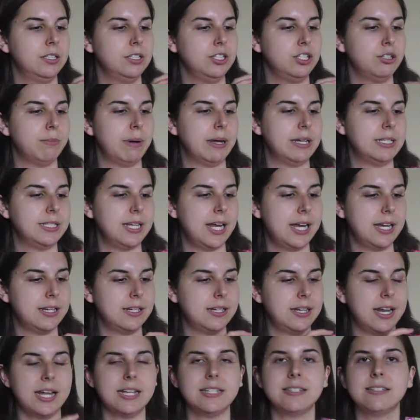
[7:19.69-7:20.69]
do my
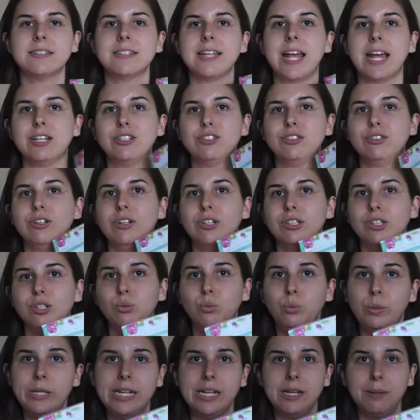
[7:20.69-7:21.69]
day-to-day -day schedule on
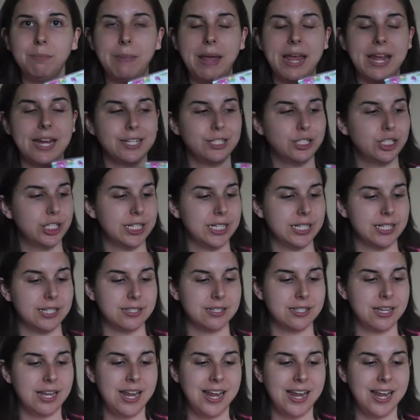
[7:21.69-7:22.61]
the week pages,